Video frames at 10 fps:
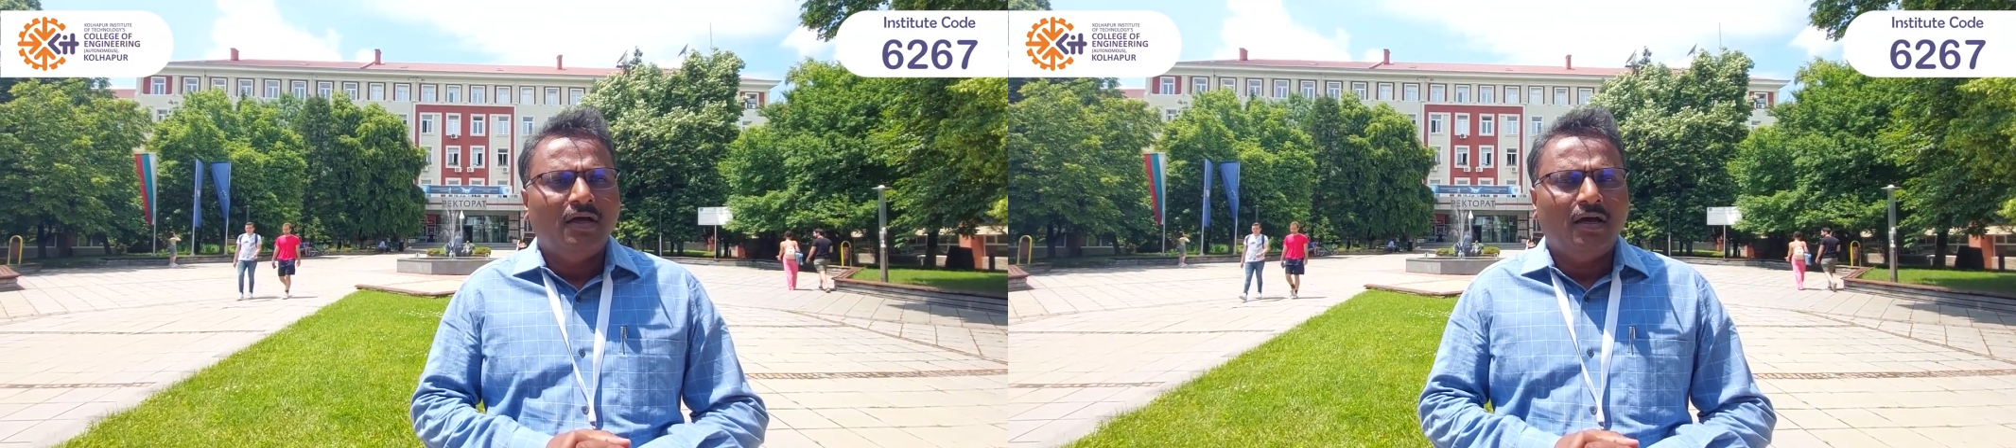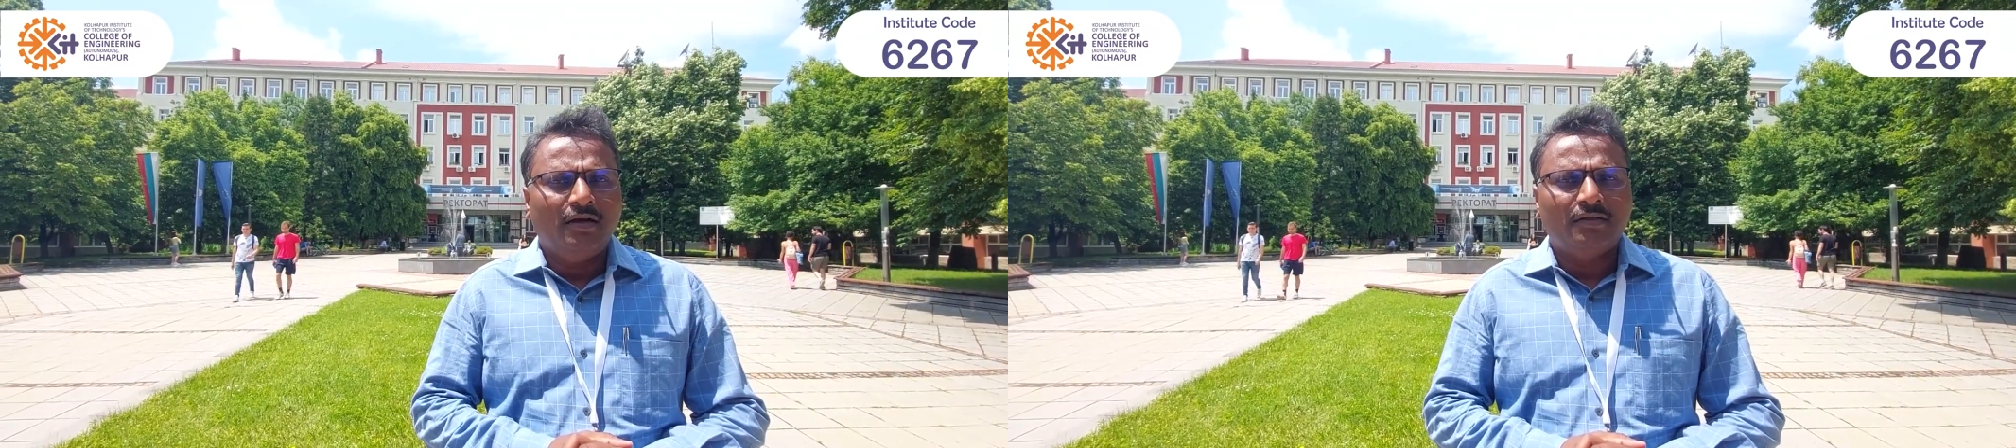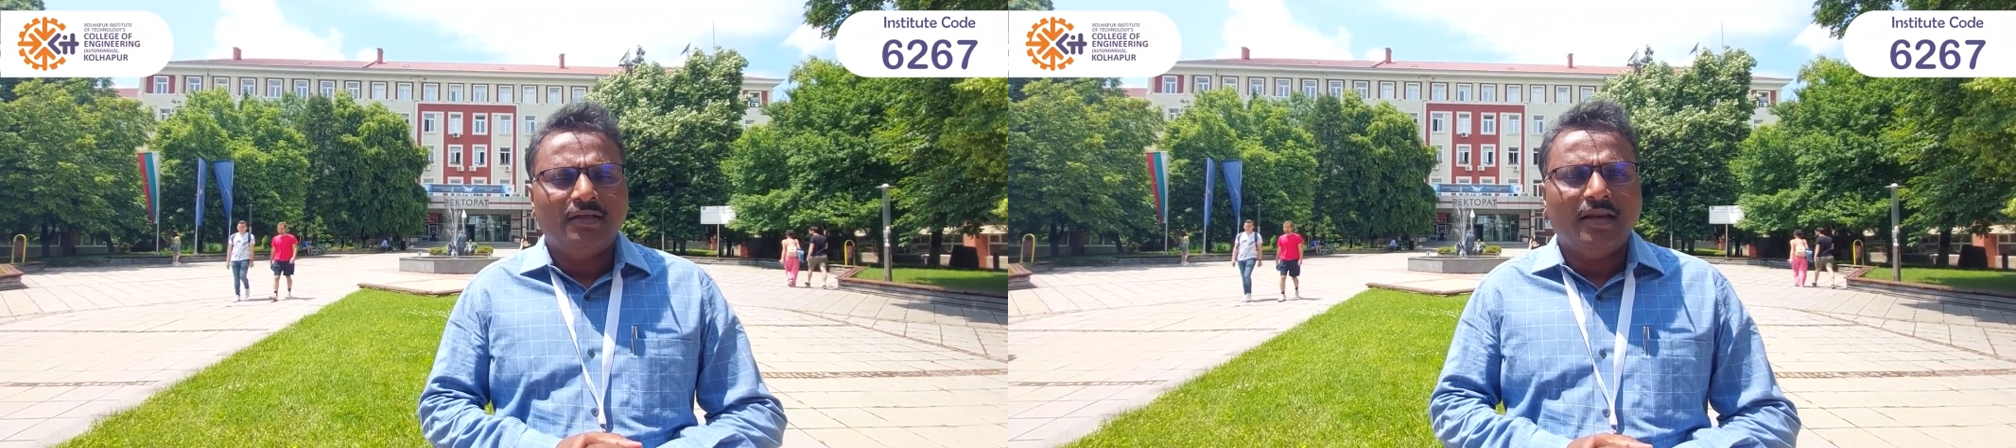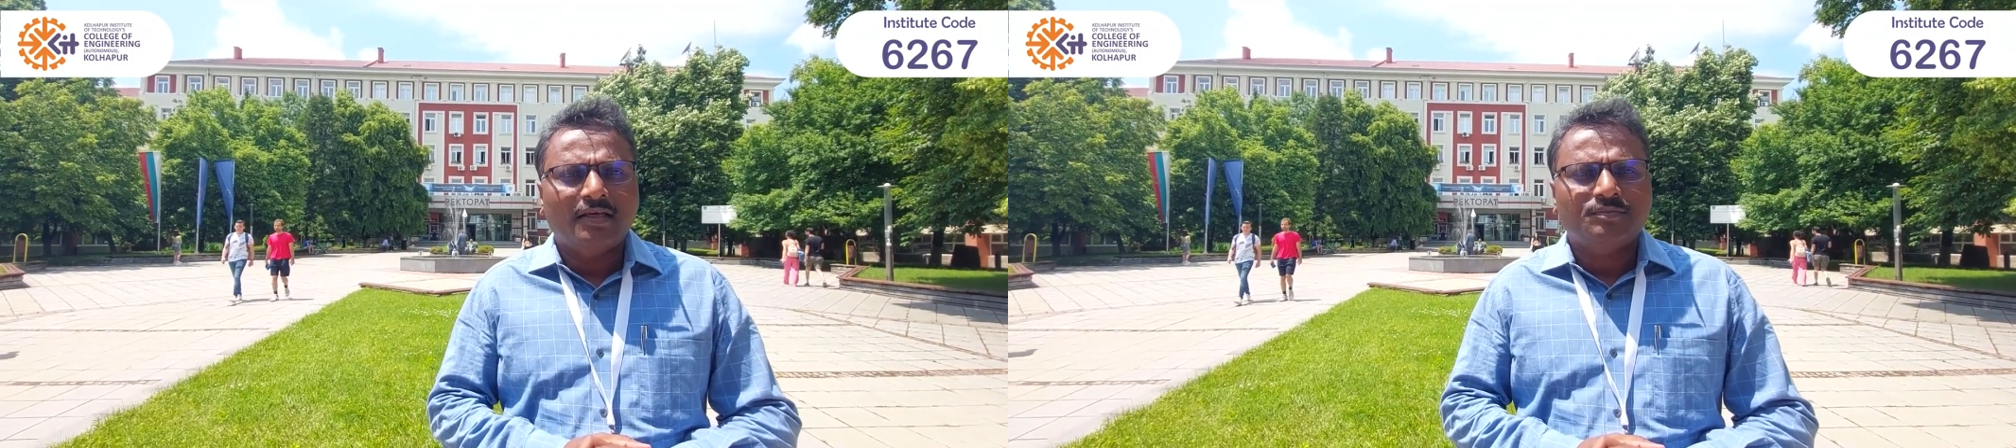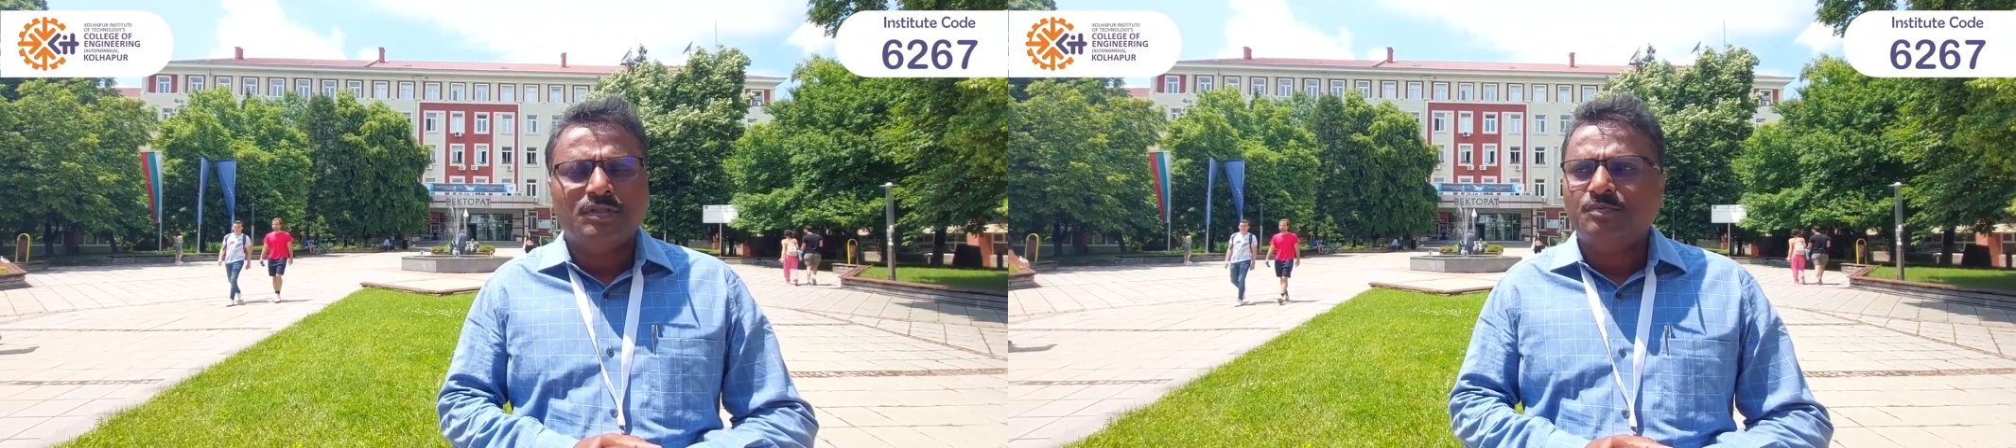under the
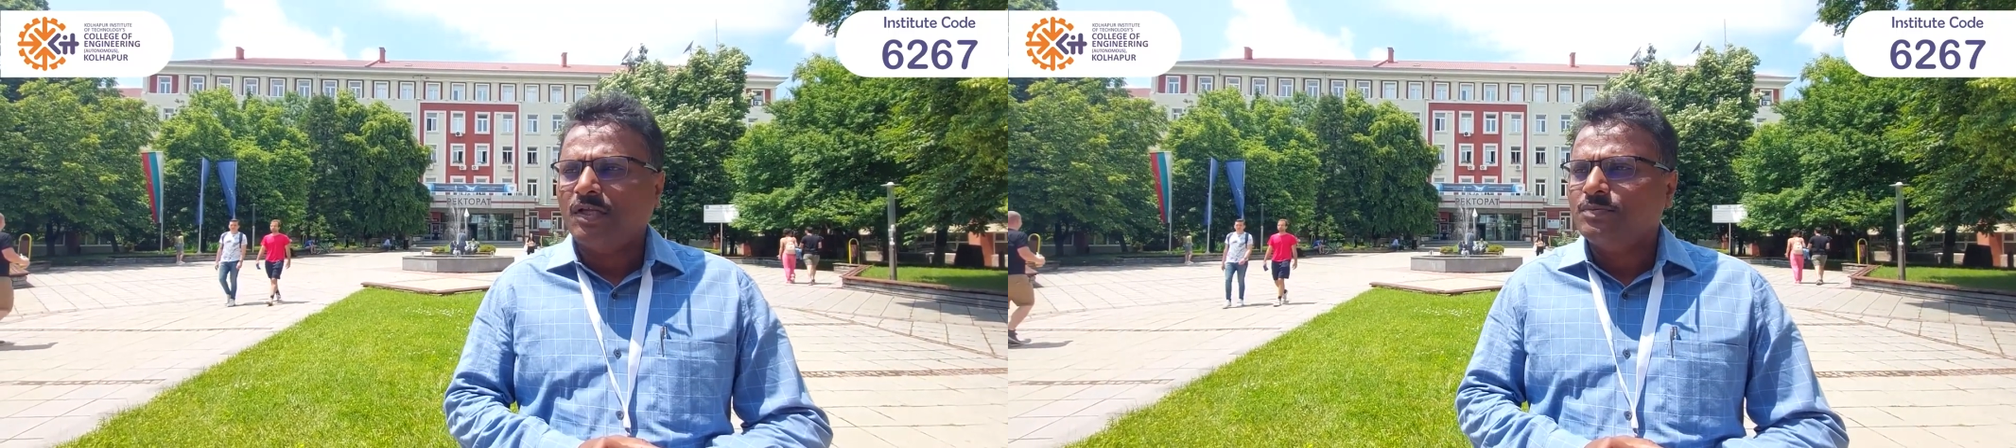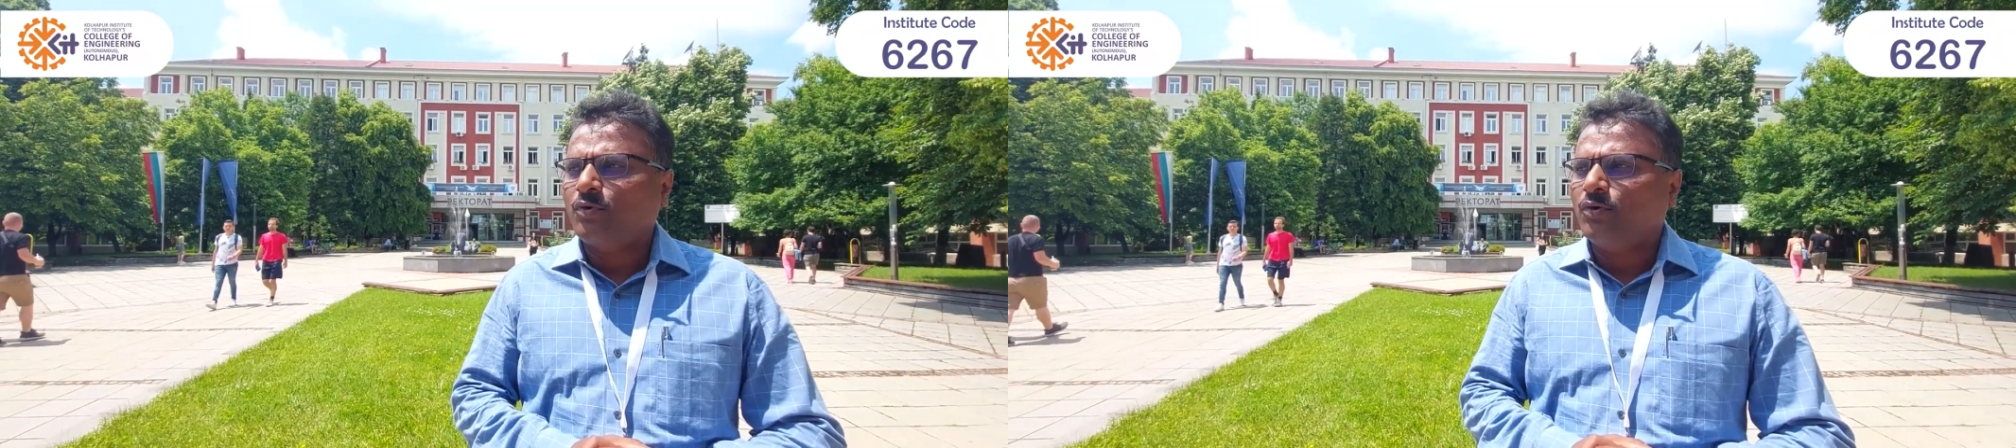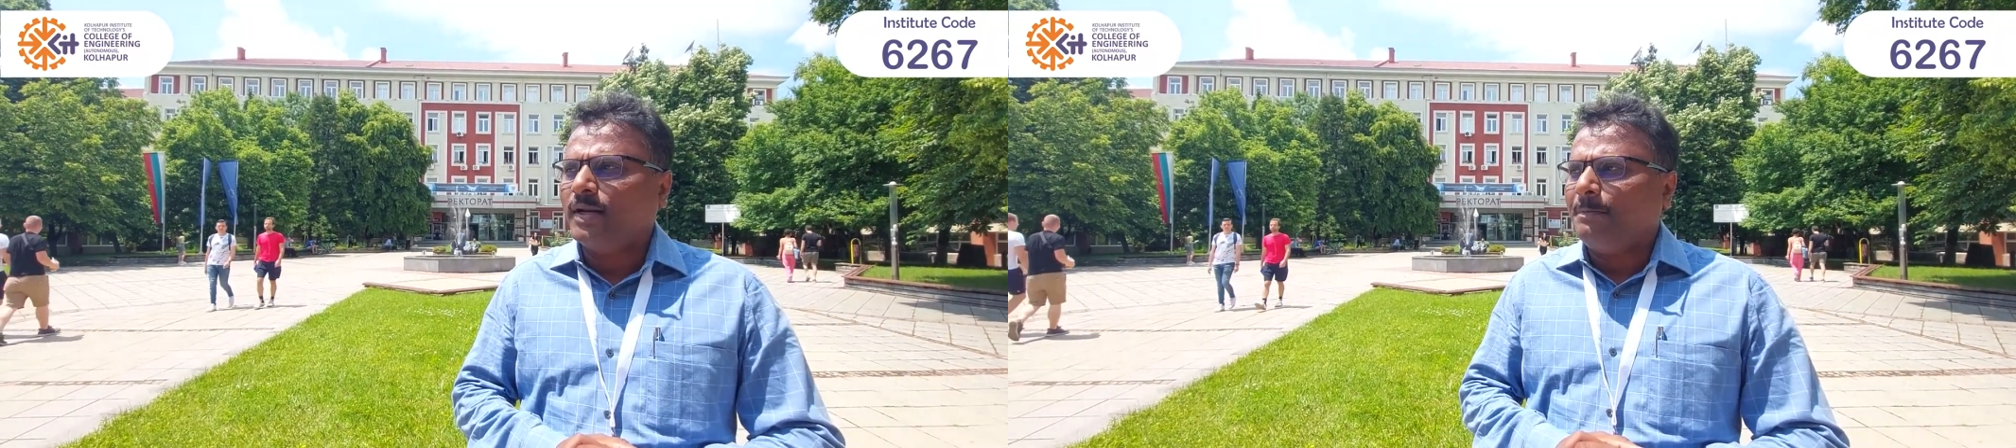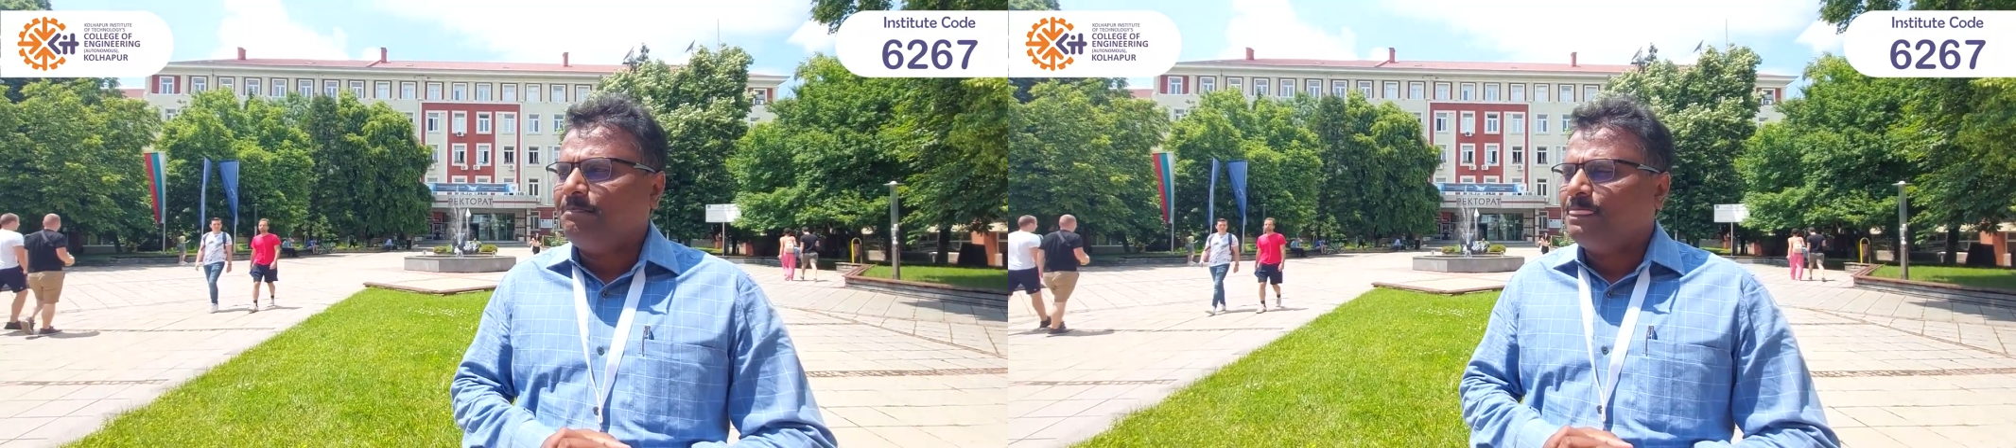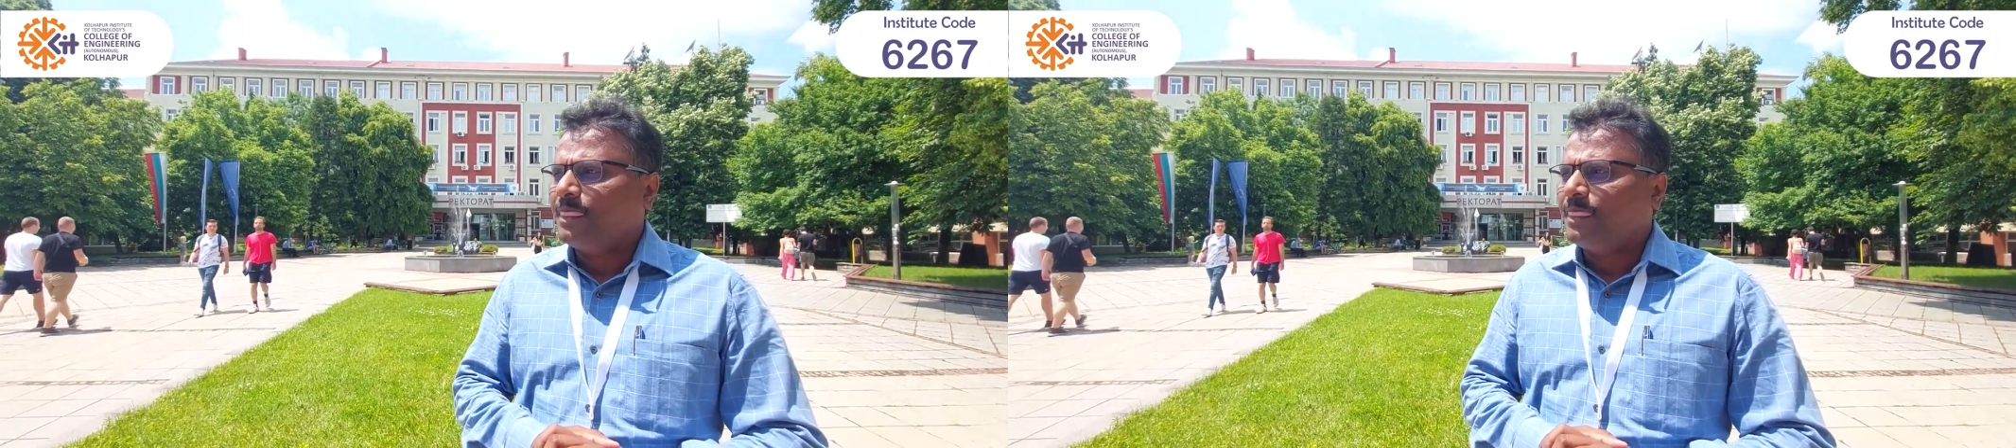Erasmus program.